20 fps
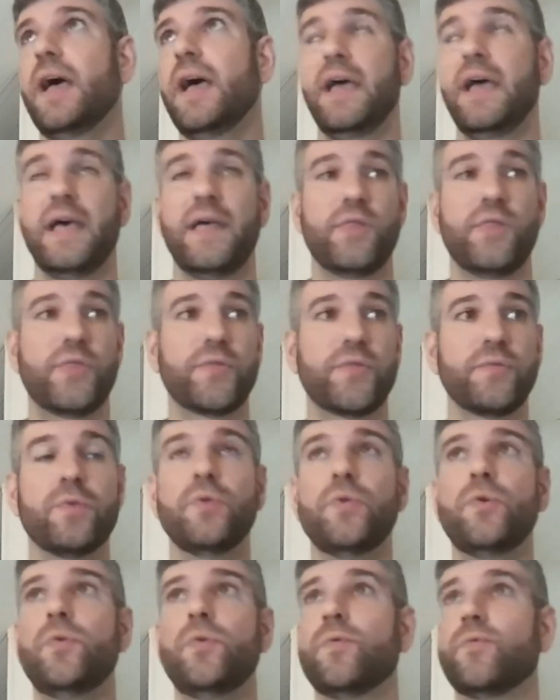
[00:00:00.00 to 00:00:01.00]
And
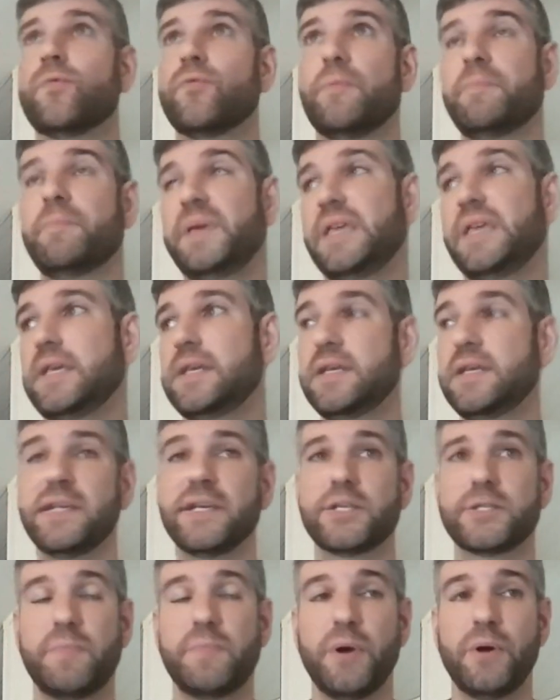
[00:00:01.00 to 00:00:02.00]
through repeated
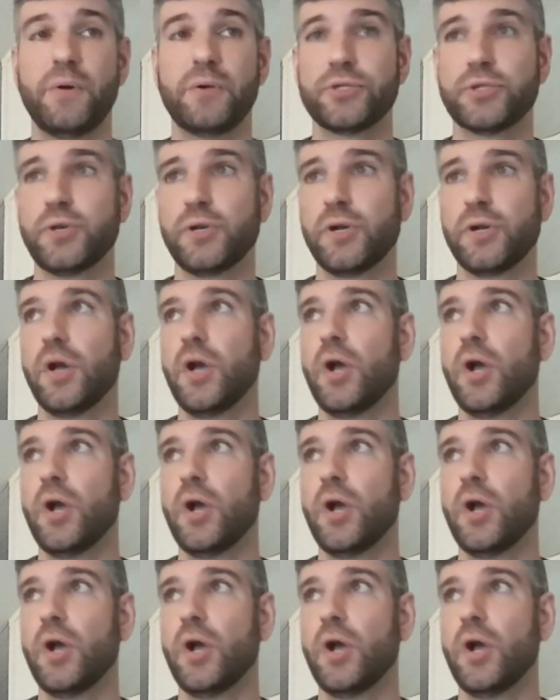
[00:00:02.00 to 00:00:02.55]
exposure,